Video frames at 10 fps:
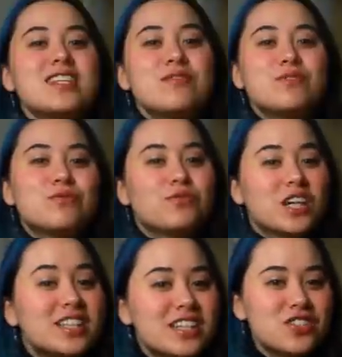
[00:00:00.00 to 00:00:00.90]
even
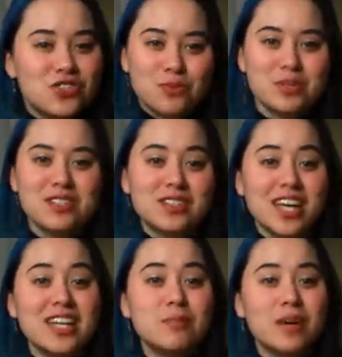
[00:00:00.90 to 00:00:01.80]
relish and be
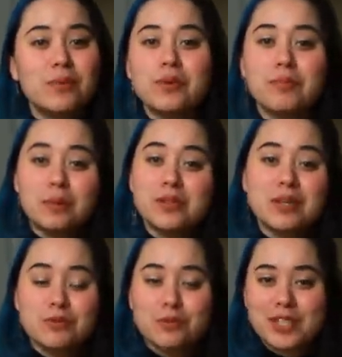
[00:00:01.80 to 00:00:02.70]
delighted by what bubbles
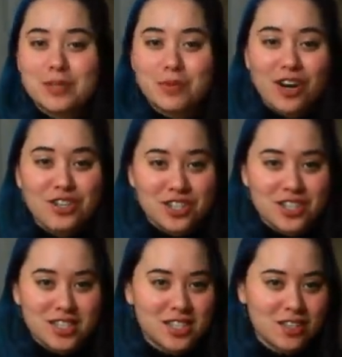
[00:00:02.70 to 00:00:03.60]
up from my
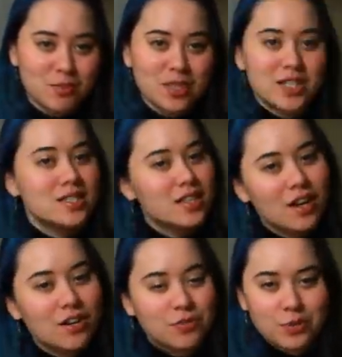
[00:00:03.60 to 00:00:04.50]
subconscious instead of being
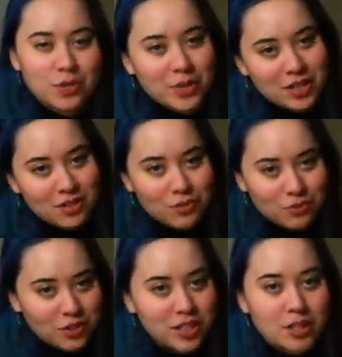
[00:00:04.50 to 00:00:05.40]
scared of what it might
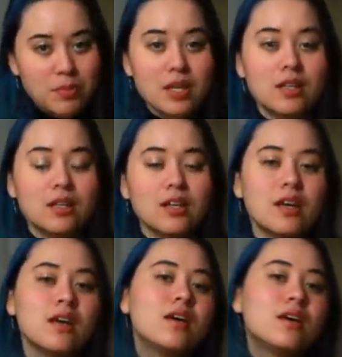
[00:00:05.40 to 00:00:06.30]
really mean.
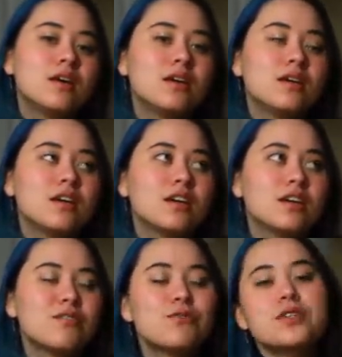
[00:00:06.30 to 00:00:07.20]

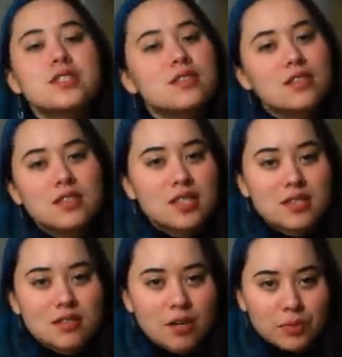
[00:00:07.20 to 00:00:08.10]
Of course, this is
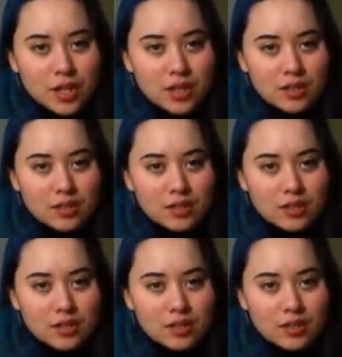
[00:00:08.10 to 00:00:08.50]
complicated.